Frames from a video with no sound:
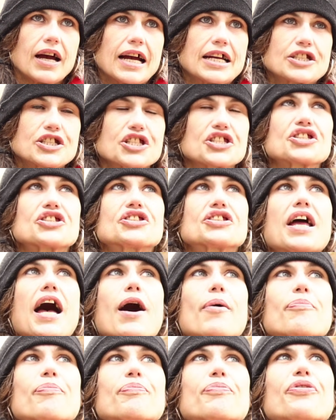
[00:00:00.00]
I just
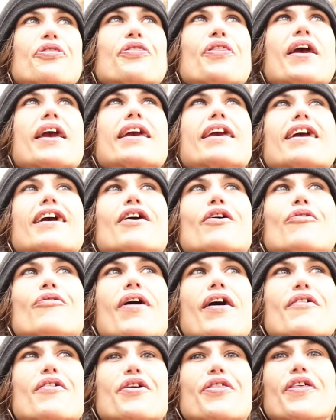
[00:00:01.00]
stop thinking
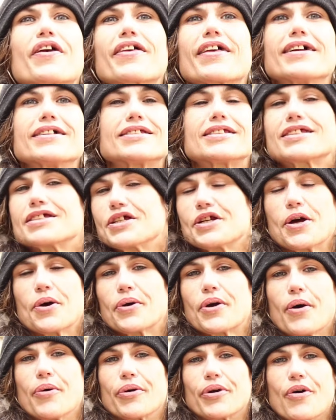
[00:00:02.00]
of everything that's,
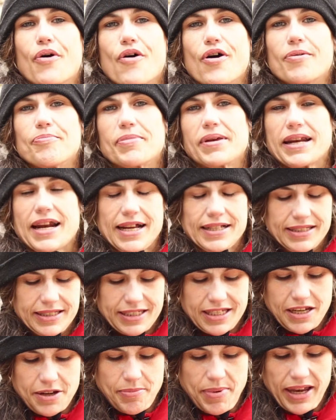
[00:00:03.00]
going on, me not
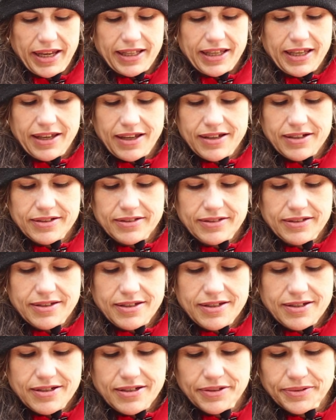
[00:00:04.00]
seeing my
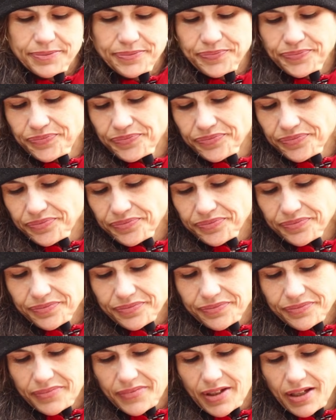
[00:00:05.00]
kids
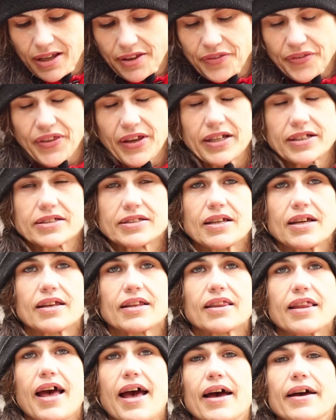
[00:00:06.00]
and things
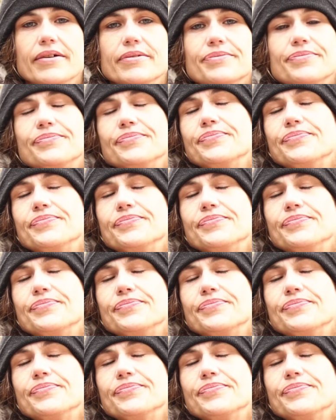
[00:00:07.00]
like that.